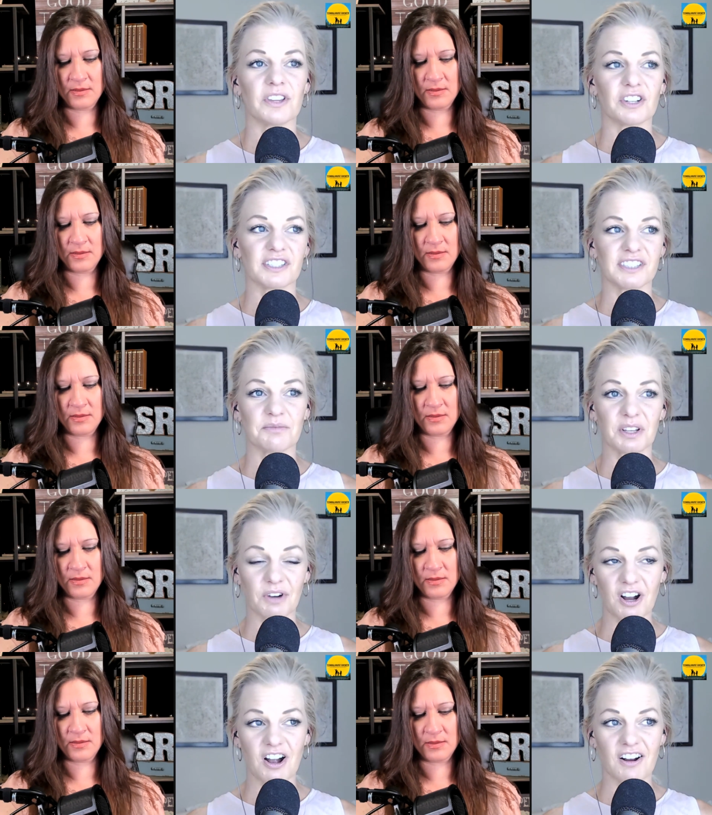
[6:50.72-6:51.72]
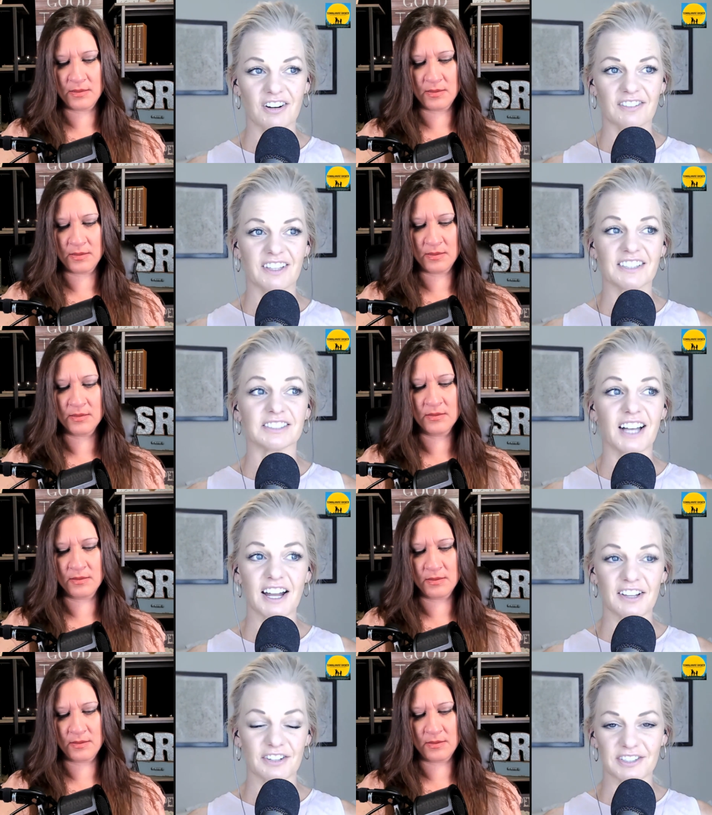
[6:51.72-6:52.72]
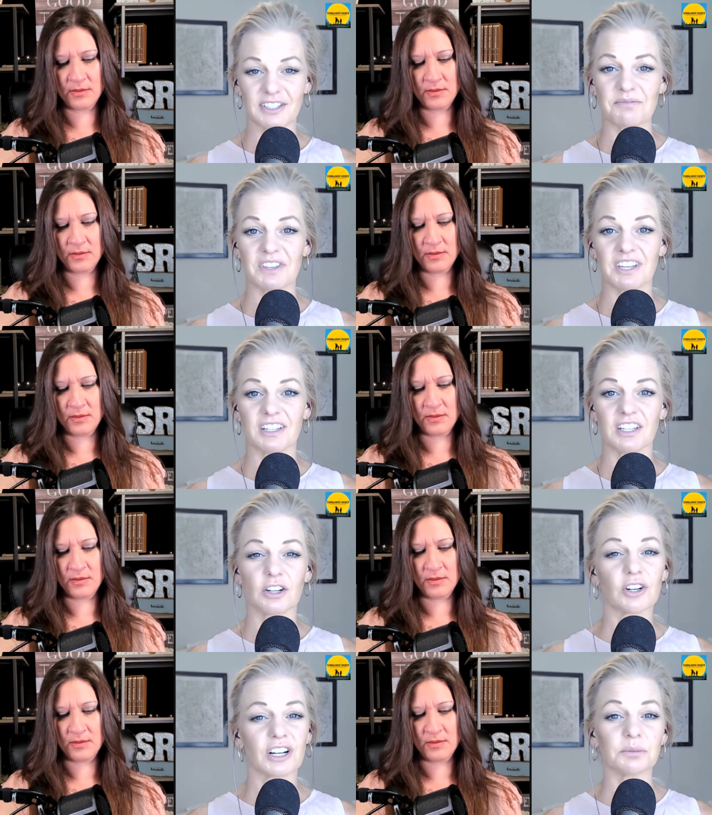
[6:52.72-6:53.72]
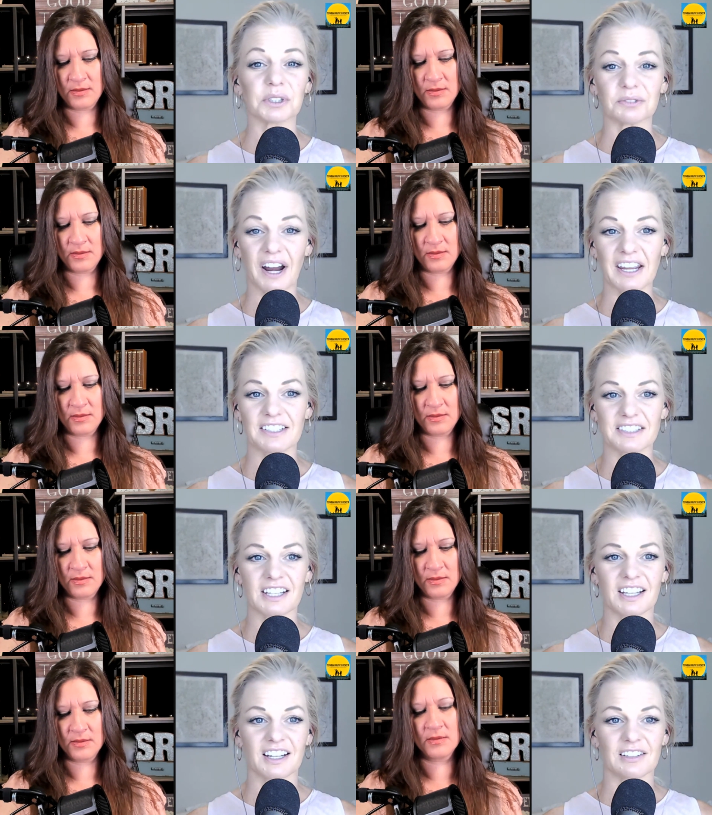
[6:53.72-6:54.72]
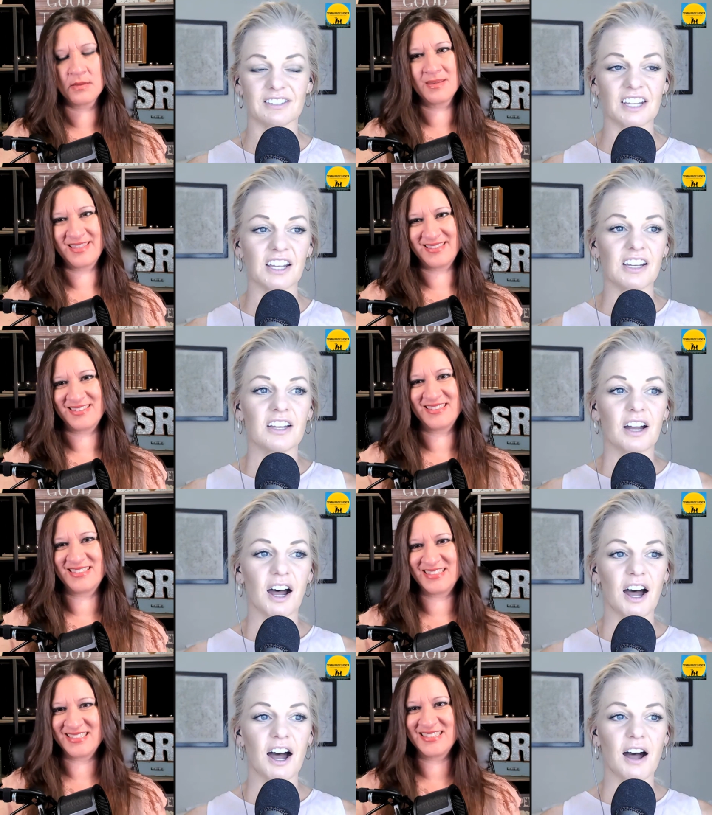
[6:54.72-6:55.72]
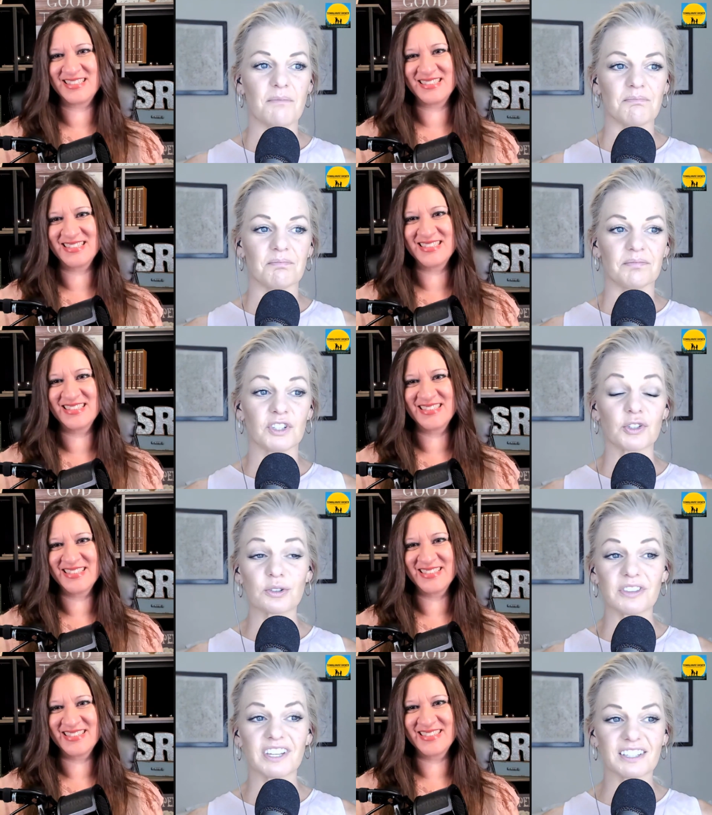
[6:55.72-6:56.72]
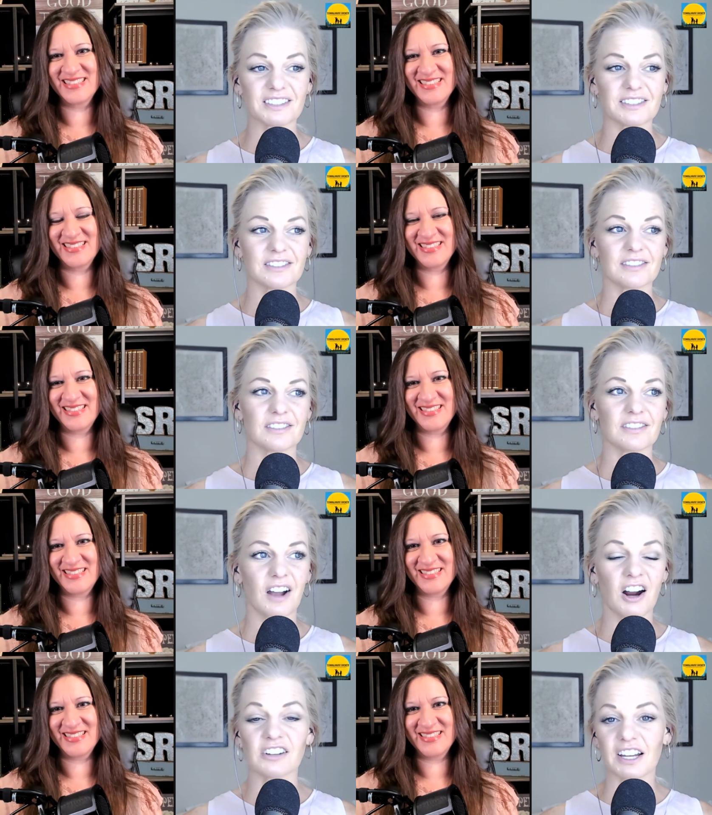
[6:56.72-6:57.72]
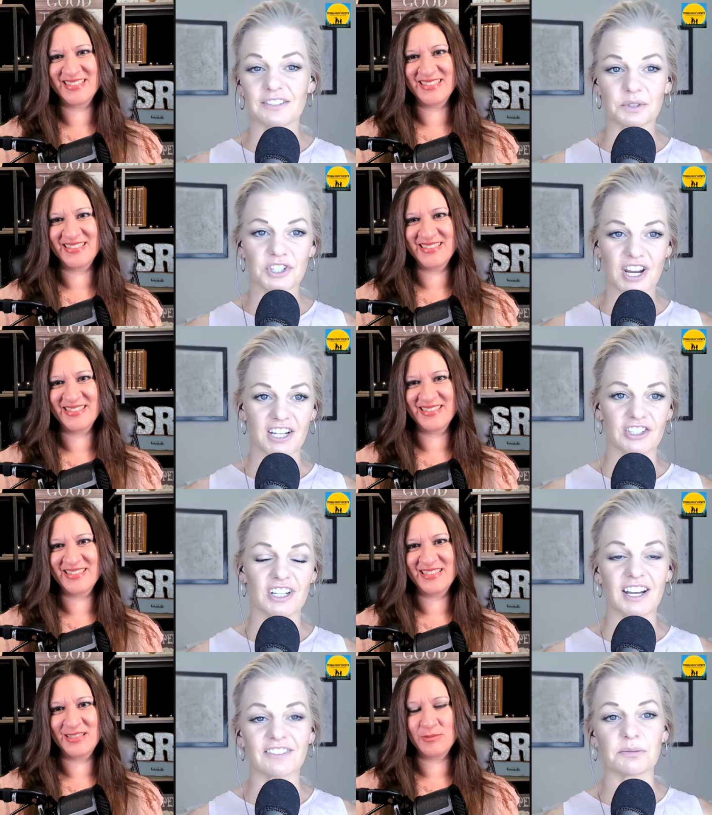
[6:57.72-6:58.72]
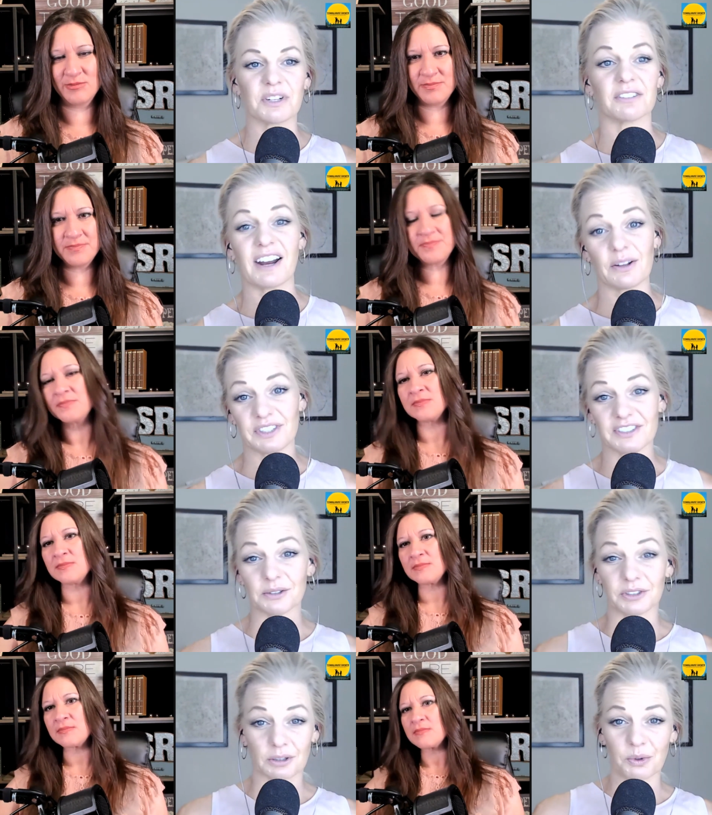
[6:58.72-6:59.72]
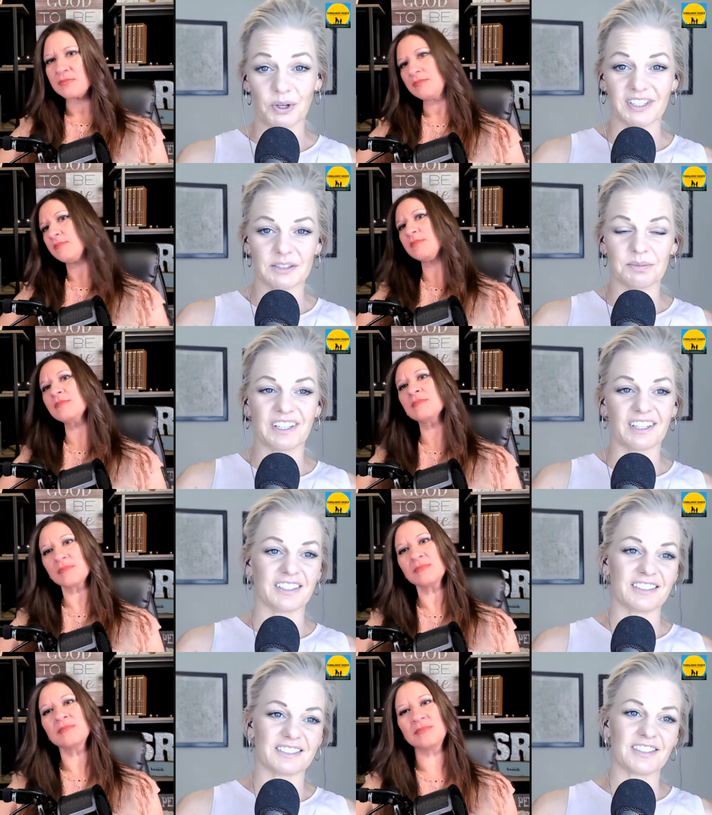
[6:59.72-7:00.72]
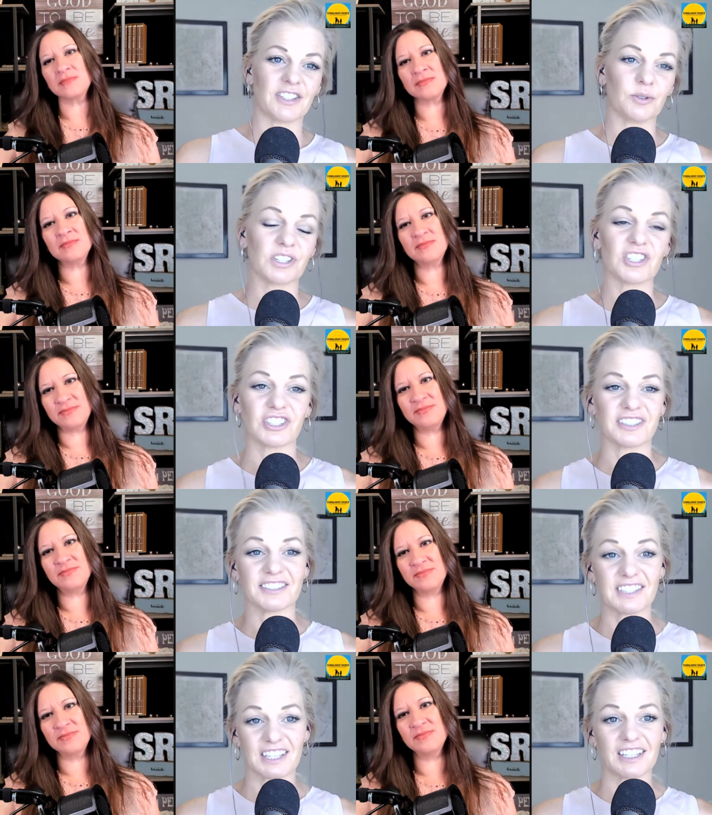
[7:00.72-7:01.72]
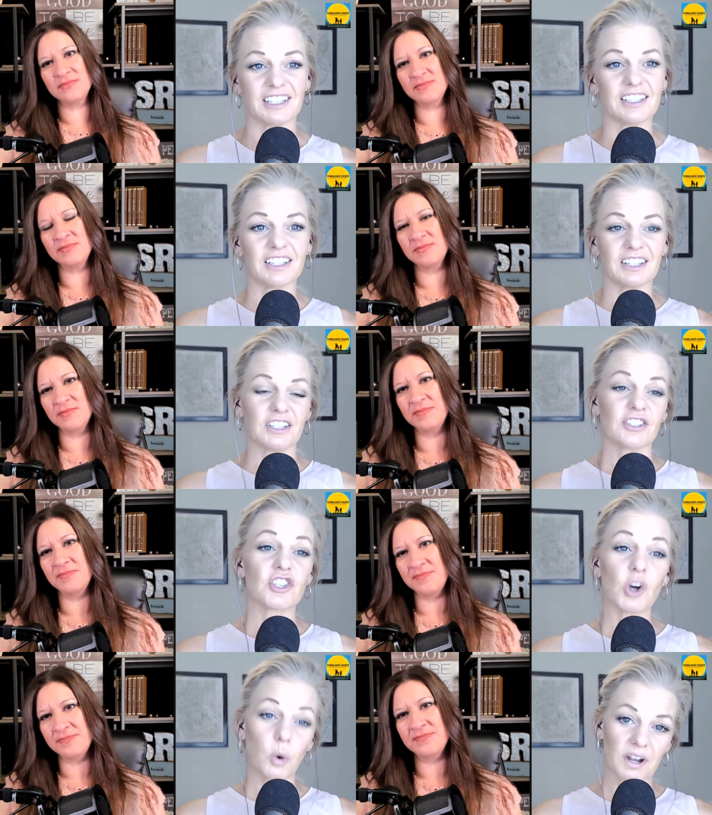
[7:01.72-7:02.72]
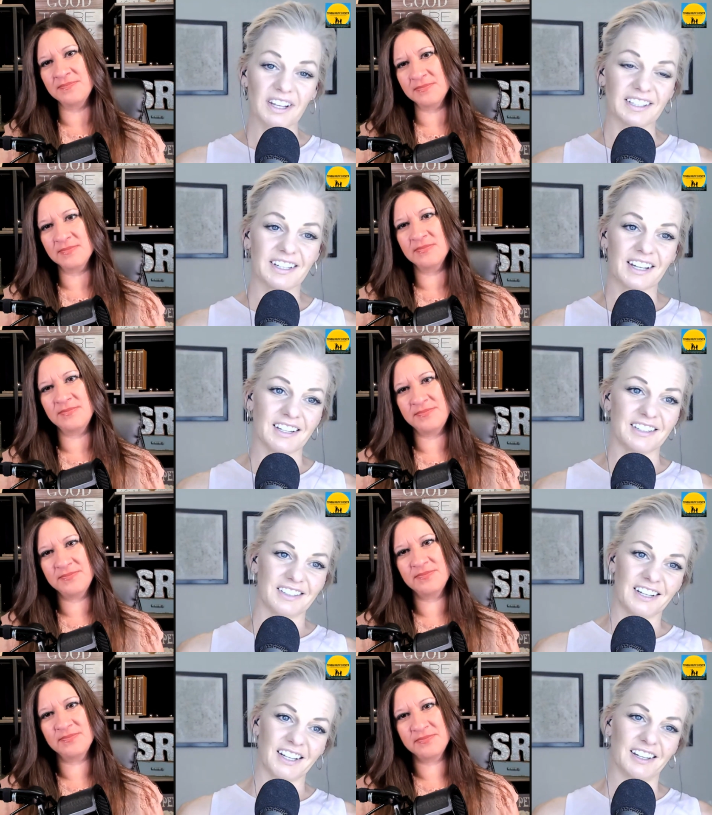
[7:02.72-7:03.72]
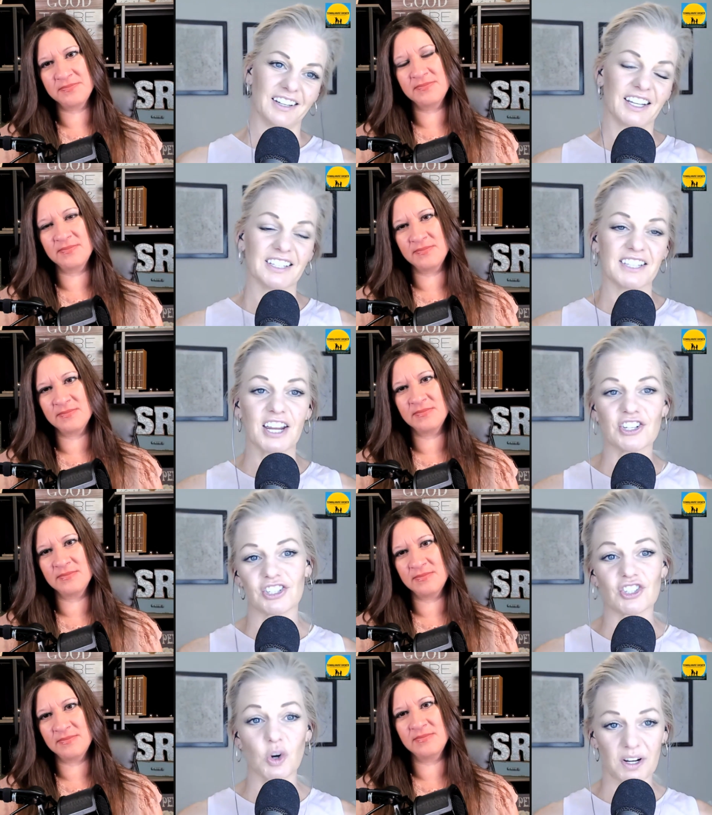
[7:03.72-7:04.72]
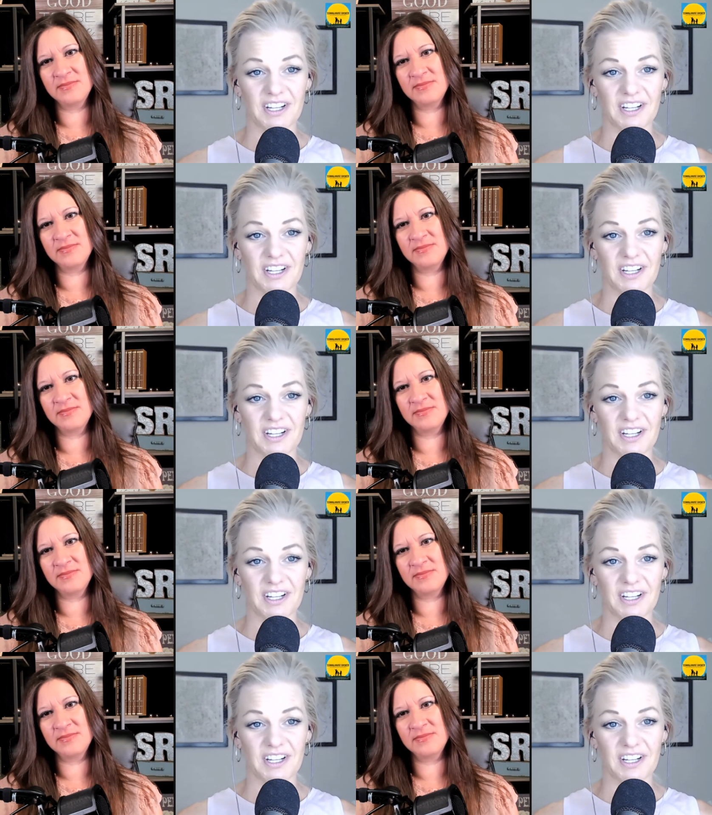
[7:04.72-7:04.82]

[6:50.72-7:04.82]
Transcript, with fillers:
Speaker 1: that there's something wrong, that's a lie. There's something incredibly right. And um, the truth is, our lives were changed, and everybody around these two little boys, because you can just see joy and a, a contagious joy